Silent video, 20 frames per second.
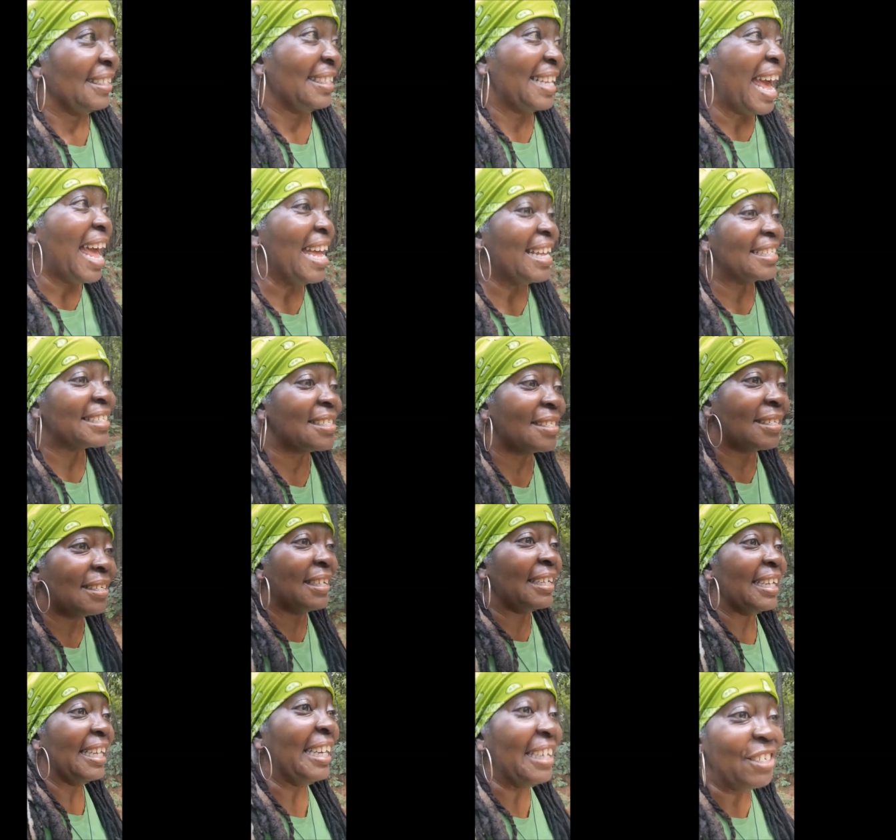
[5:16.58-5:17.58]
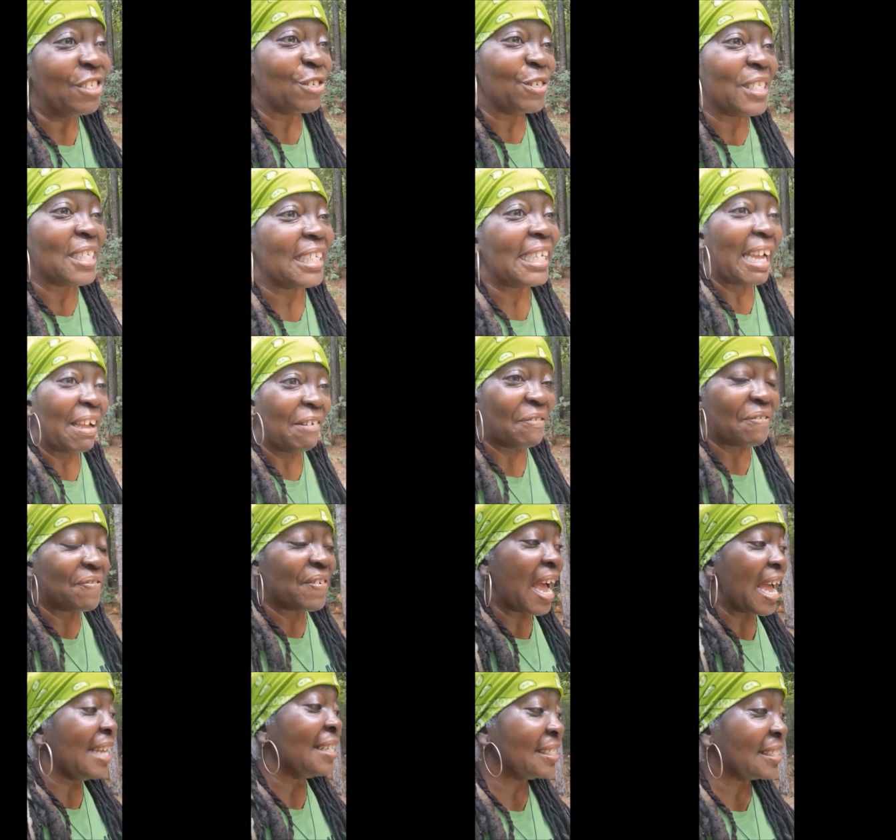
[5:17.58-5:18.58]
That's interesting and
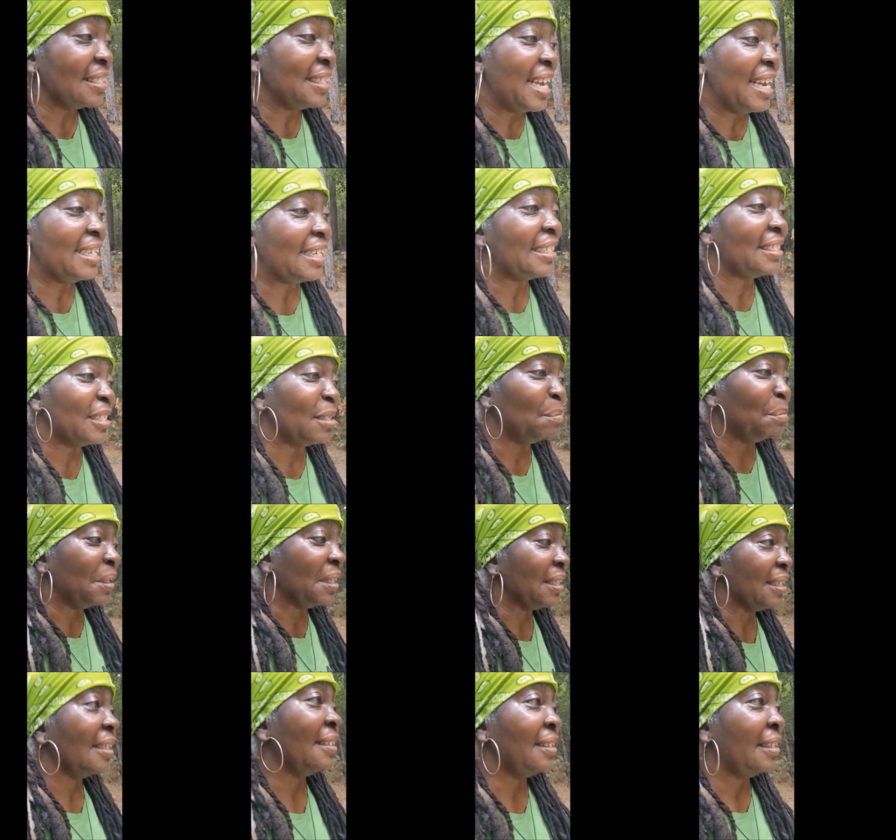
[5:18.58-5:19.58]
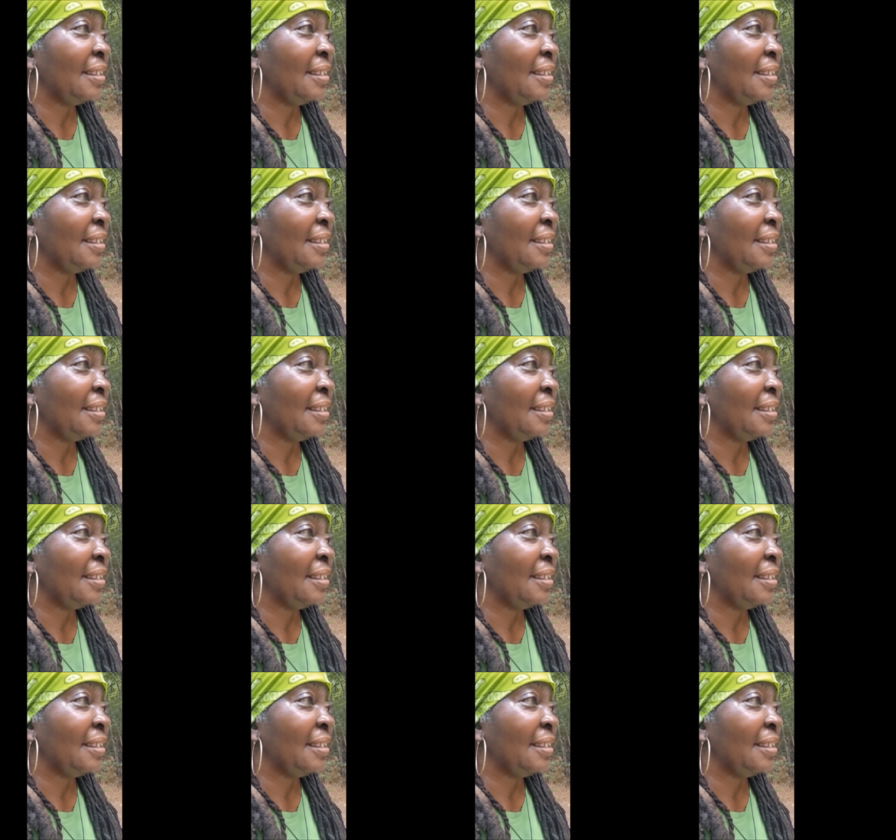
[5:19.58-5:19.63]
fascinating to me.